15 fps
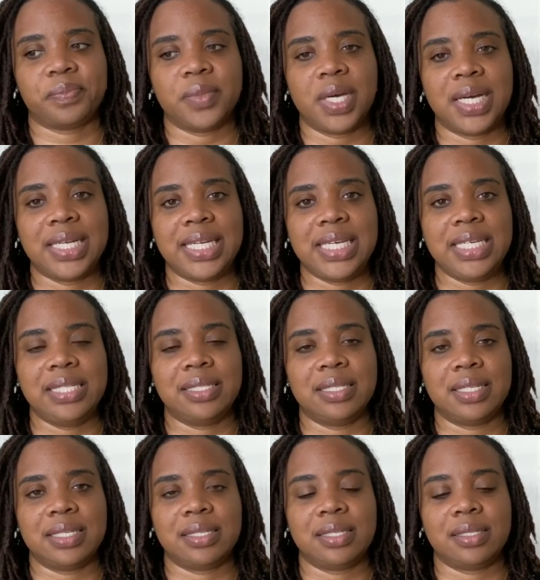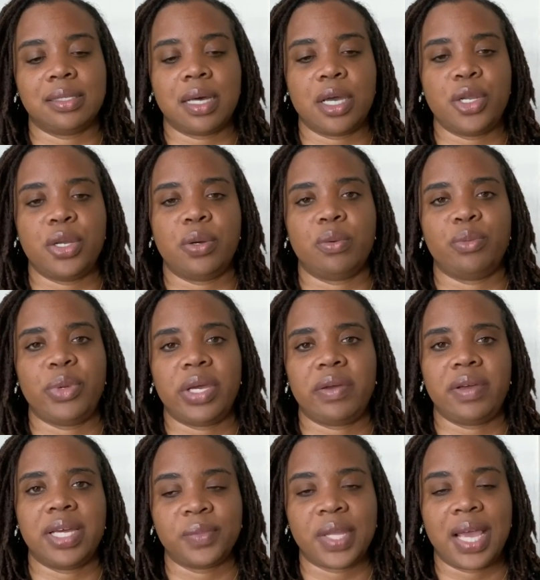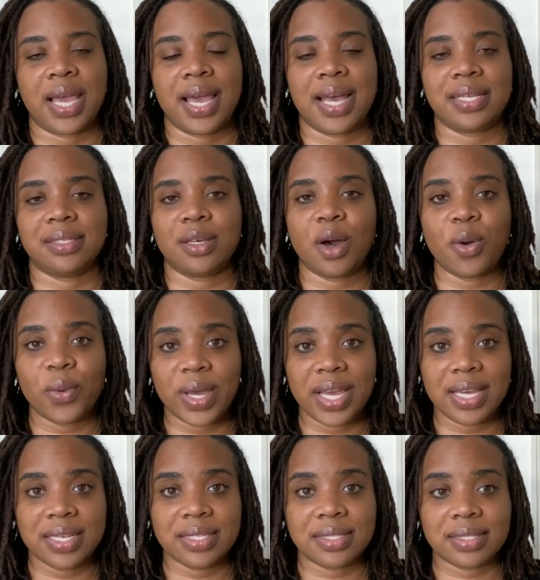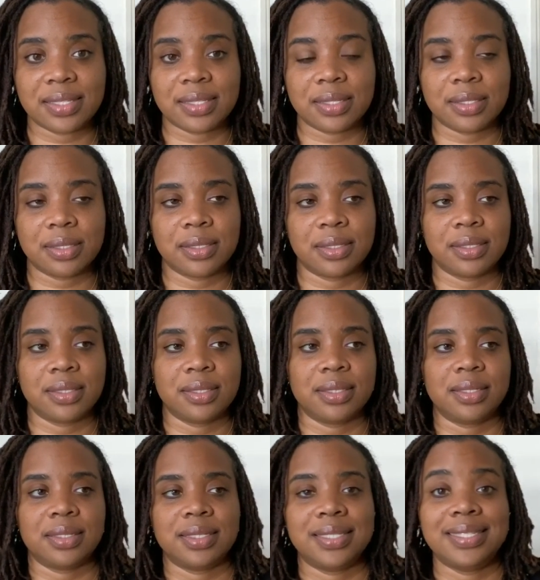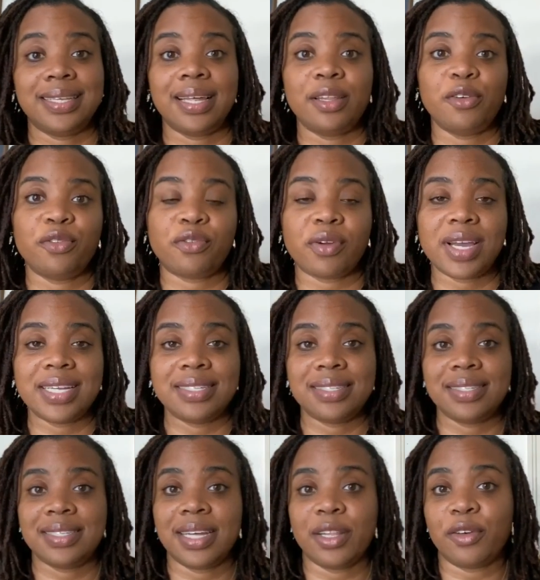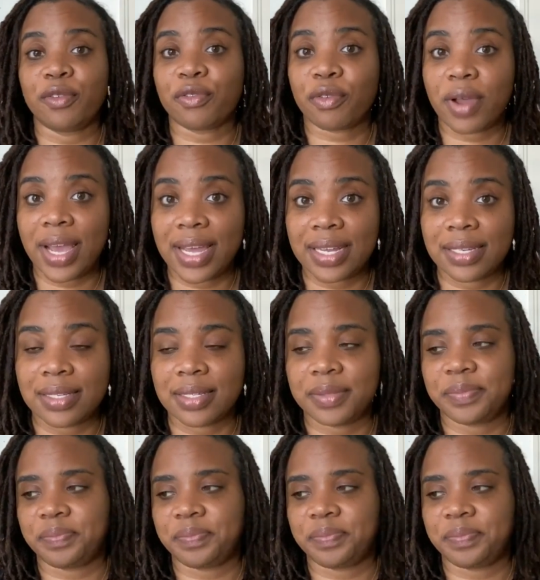uneasiness, this unknown period. As always, tell a friend to tell a friend